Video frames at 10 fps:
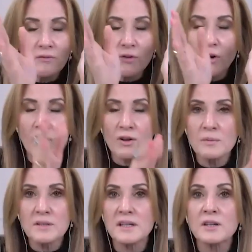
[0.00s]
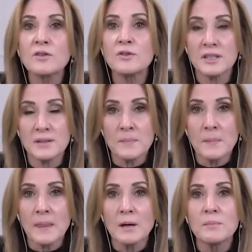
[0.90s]
for argument's sake, 30.
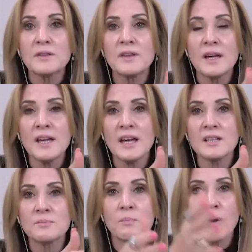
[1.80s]
But they had